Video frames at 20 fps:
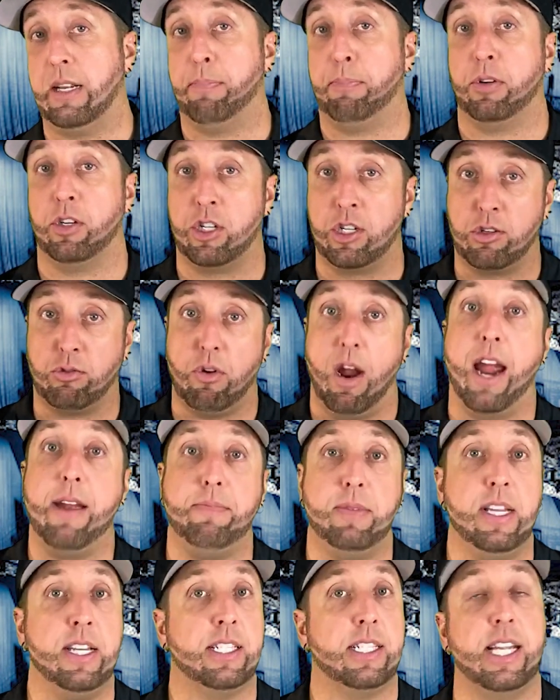prescribe
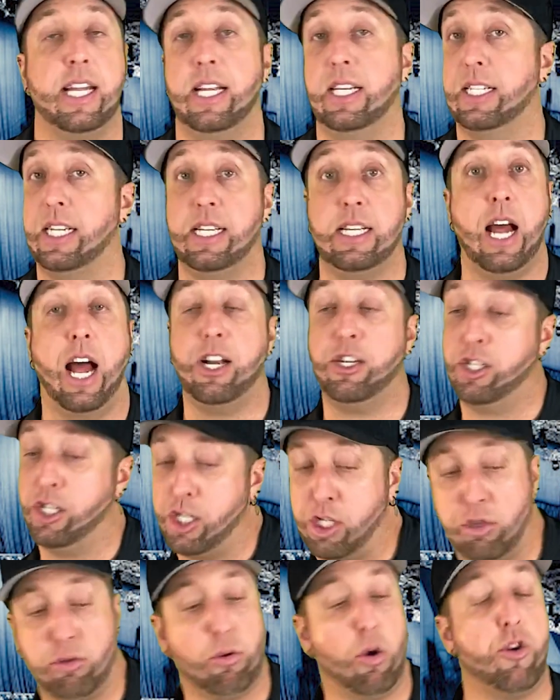these things and not
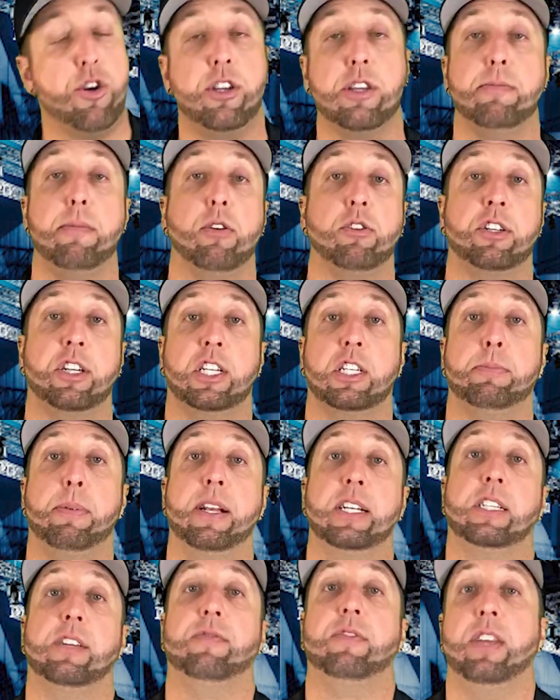just throw you the most
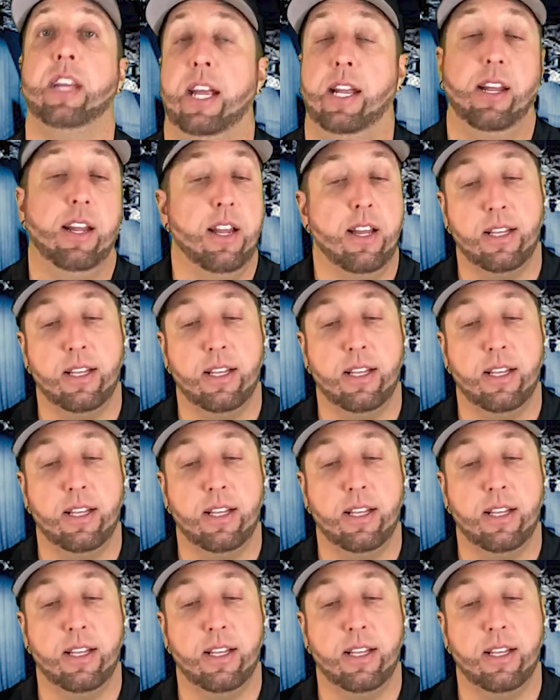expensive thing.